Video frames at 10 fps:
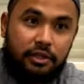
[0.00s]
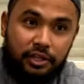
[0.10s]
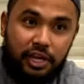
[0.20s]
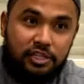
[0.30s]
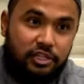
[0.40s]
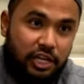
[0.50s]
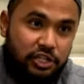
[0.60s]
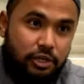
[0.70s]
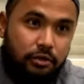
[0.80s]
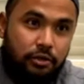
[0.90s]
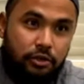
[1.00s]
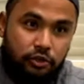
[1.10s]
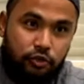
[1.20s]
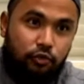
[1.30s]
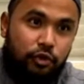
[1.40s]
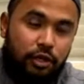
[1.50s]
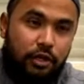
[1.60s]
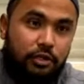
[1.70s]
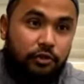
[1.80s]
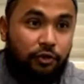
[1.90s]
translation through
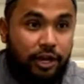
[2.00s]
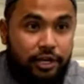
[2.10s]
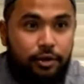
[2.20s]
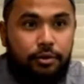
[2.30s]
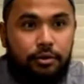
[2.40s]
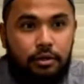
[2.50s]
the radio,